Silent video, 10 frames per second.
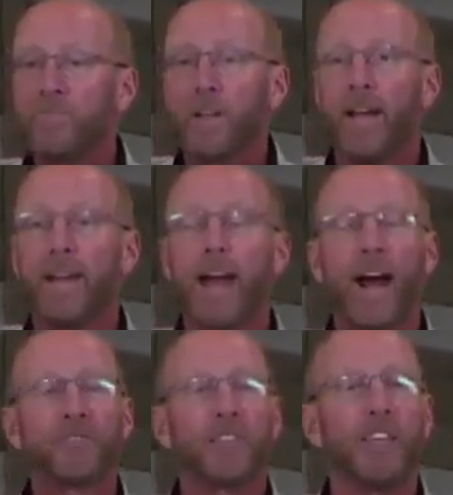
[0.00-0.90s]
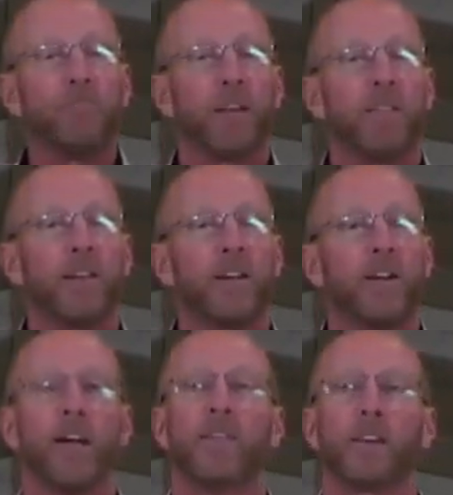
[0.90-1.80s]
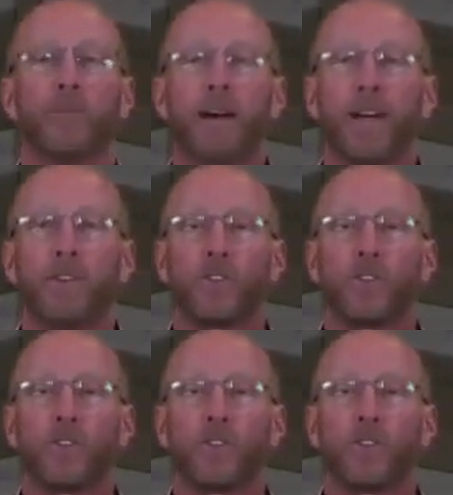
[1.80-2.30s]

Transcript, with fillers: And after they'd been there and the commander